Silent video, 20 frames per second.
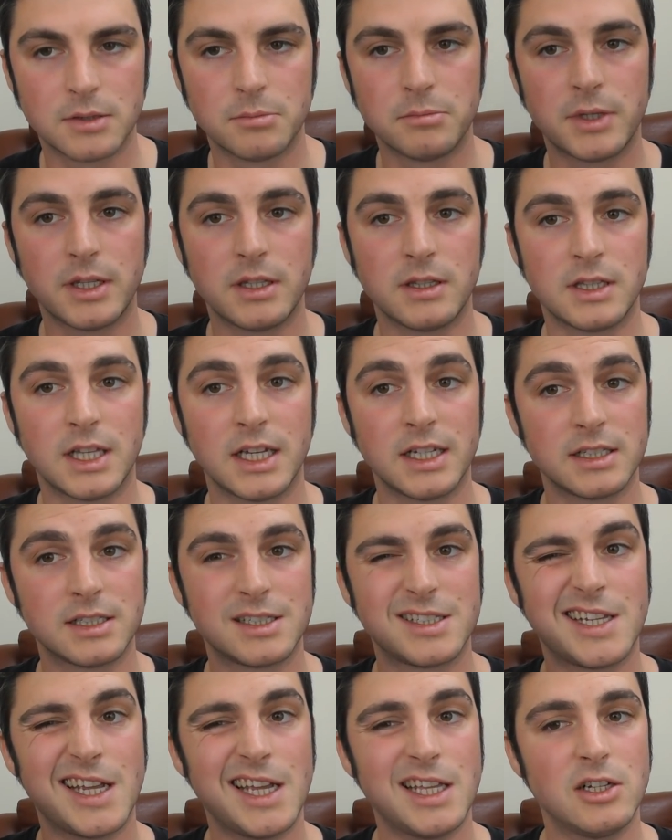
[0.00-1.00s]
Some things
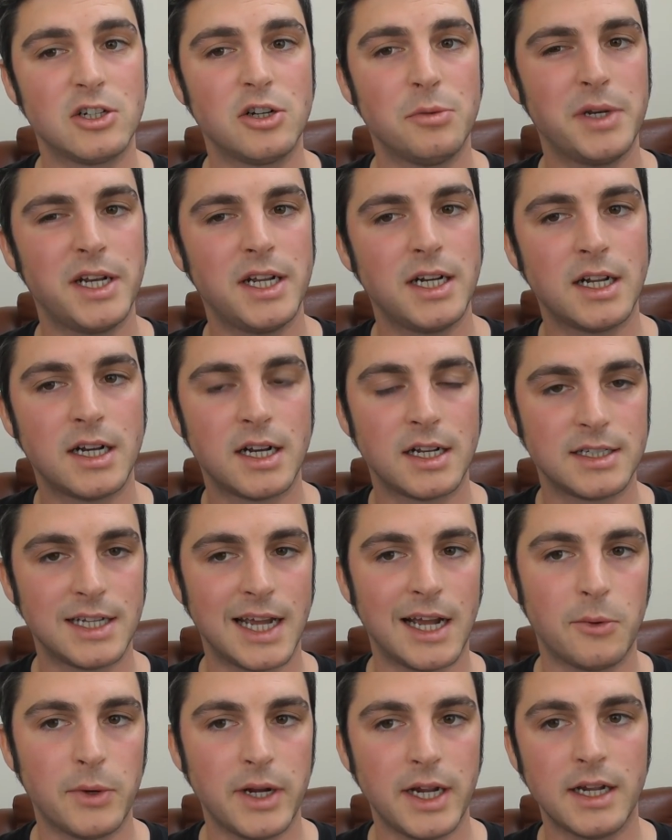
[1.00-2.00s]
say they're coming in and I
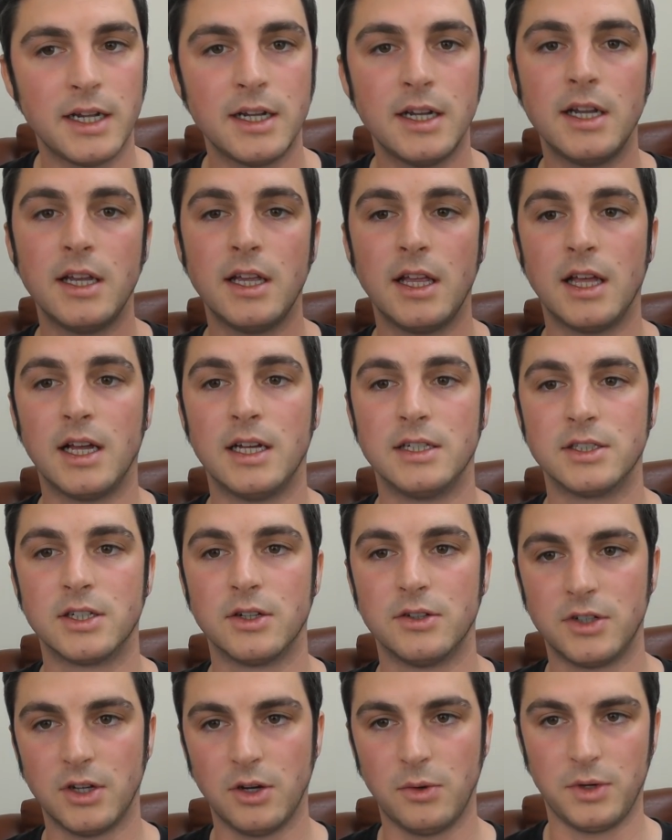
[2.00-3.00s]
doubt it, and
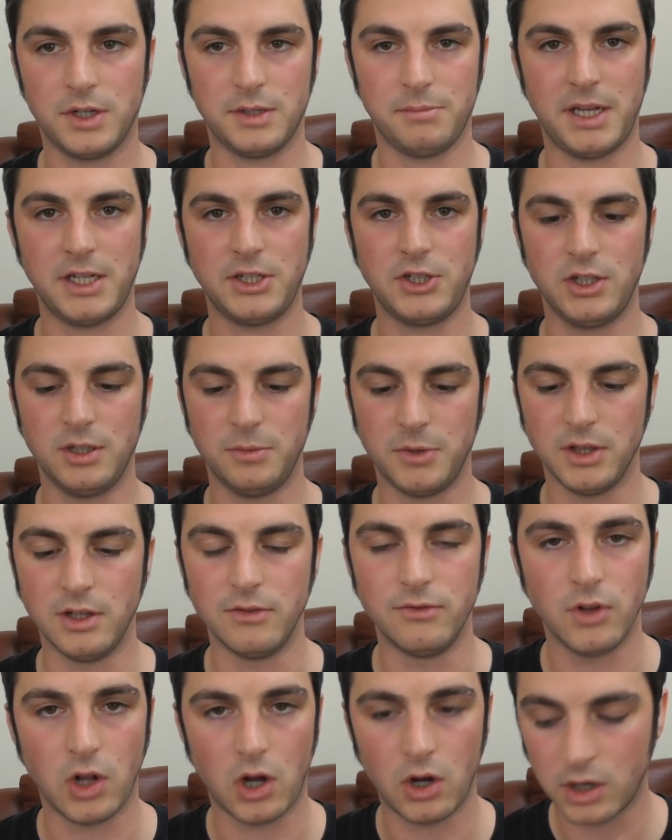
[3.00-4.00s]
so I don't want to mention them on
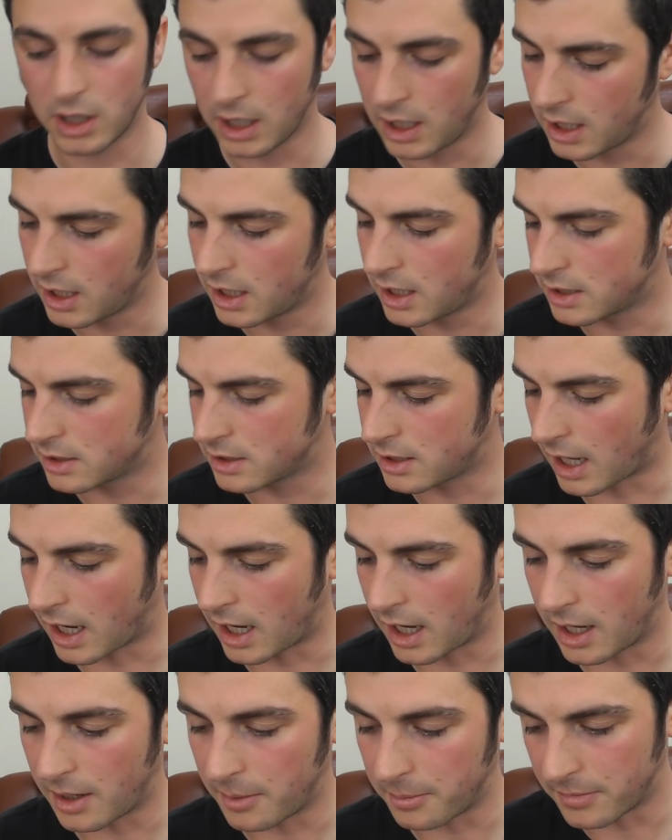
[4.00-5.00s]
the vlog.
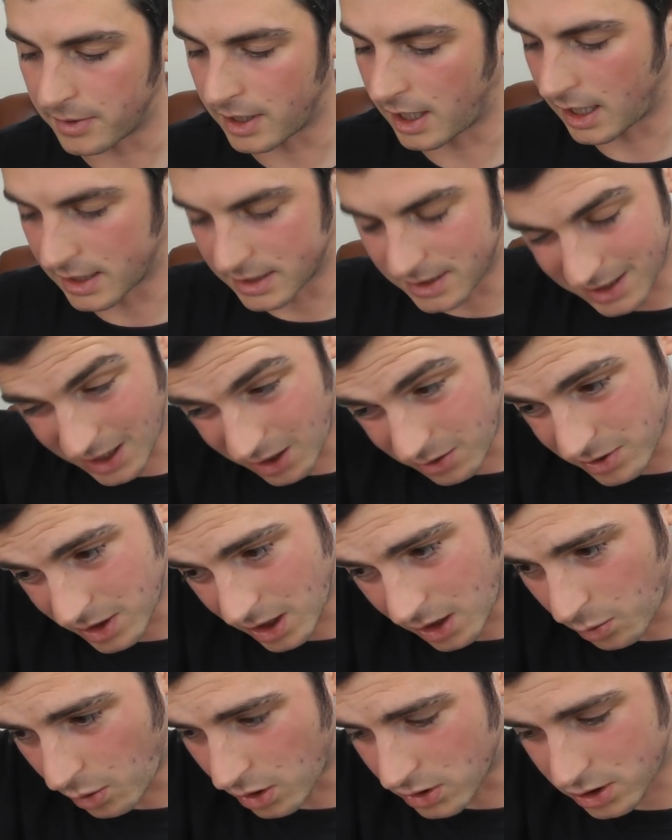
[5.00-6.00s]
I don't
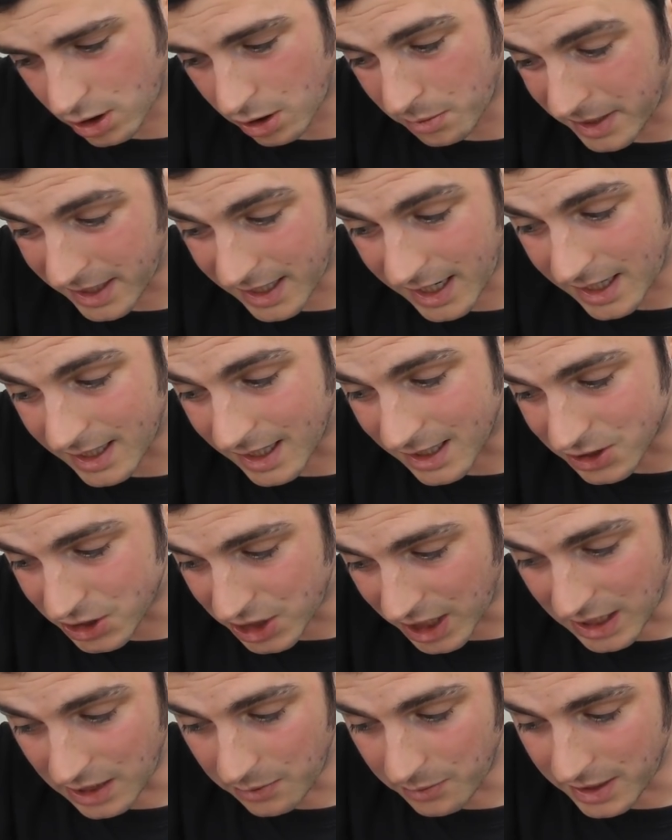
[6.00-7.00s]
know what's coming in. I
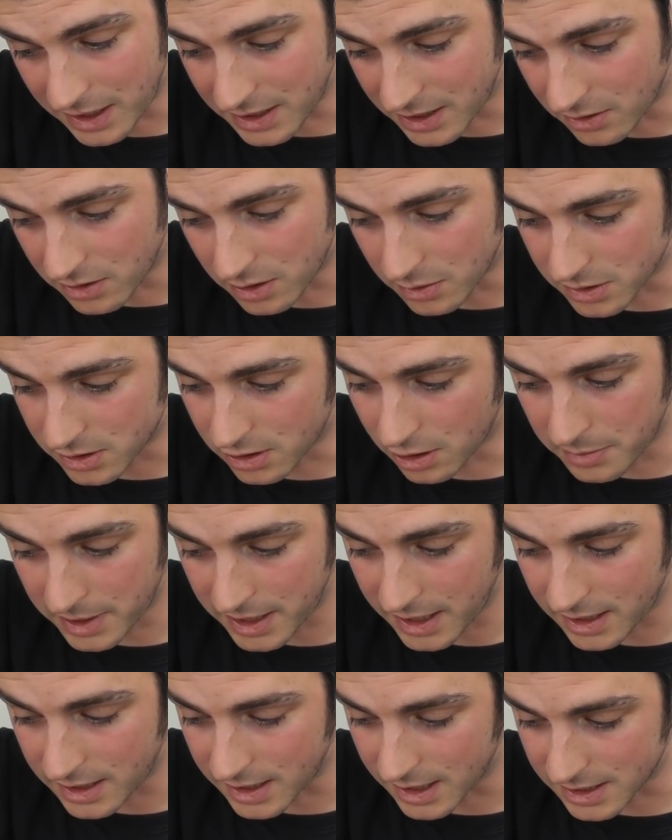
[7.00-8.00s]
genuinely don't know what's
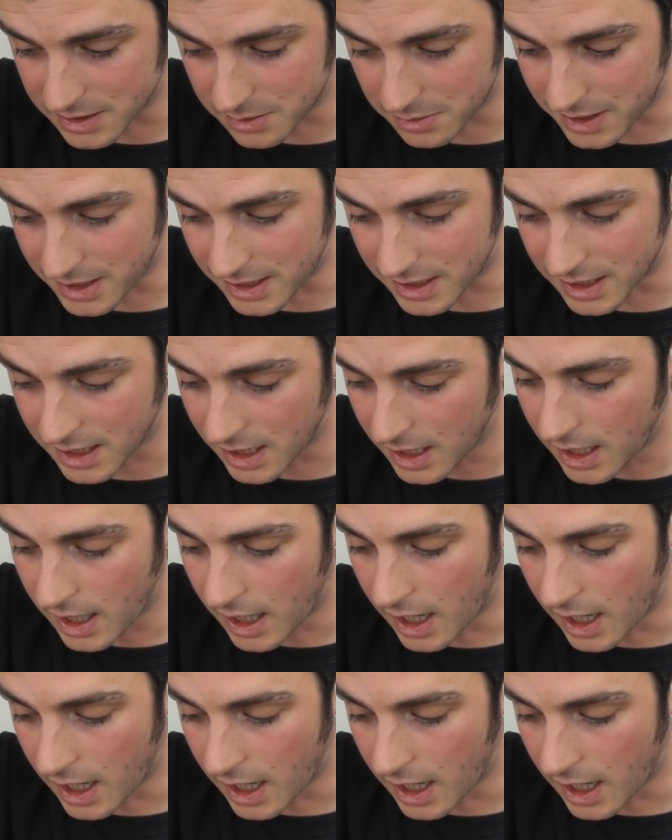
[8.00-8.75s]
coming in next week.